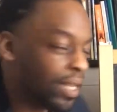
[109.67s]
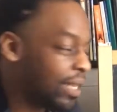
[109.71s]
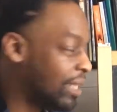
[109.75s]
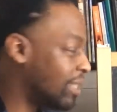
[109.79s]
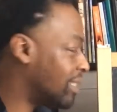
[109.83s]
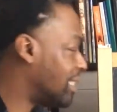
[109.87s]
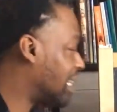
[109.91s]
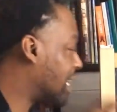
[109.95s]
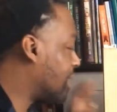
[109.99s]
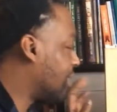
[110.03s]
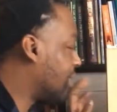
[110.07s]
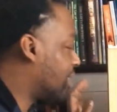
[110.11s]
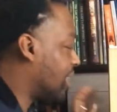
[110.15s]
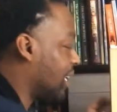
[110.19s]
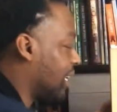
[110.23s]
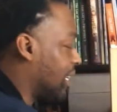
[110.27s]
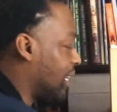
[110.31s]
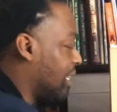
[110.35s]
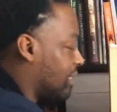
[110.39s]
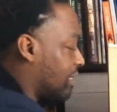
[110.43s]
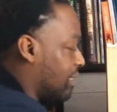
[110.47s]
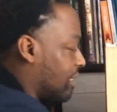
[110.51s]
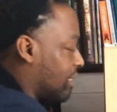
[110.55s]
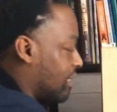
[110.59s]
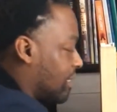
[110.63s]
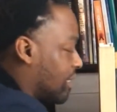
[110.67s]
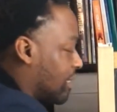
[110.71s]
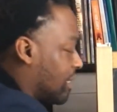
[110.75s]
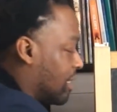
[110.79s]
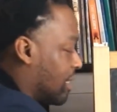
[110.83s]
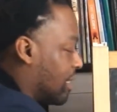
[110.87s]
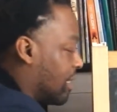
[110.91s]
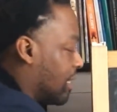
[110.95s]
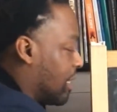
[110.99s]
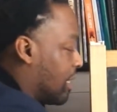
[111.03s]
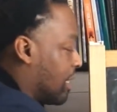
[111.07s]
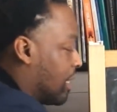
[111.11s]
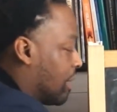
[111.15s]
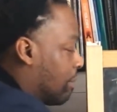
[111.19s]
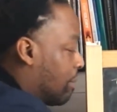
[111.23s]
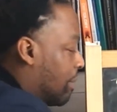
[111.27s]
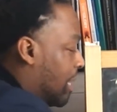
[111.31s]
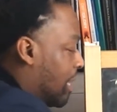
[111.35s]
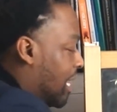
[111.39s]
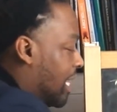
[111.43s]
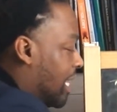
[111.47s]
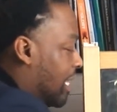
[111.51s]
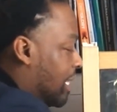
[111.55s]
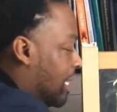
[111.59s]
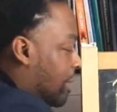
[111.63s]
Second thing is
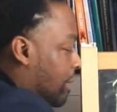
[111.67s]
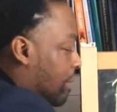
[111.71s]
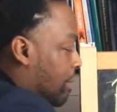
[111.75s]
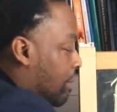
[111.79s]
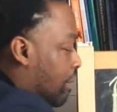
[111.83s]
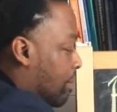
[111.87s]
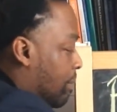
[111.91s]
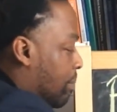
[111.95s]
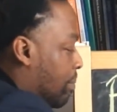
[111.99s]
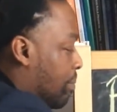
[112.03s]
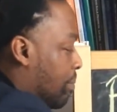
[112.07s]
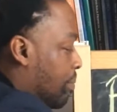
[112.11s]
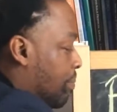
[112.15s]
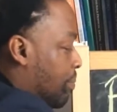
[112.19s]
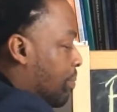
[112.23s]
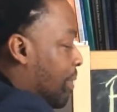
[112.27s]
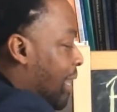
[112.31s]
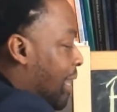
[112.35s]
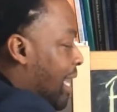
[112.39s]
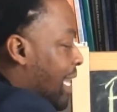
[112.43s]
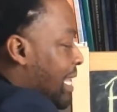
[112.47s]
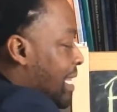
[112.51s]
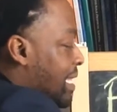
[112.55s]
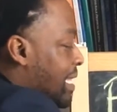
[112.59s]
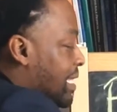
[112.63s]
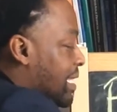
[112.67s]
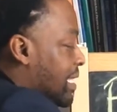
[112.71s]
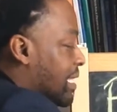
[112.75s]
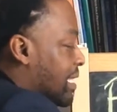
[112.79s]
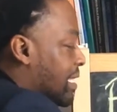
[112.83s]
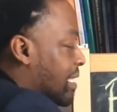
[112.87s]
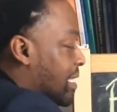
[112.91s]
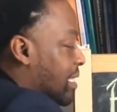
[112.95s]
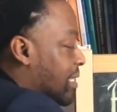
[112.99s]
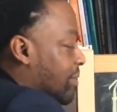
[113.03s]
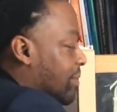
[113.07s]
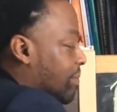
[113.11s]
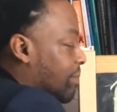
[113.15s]
my pace.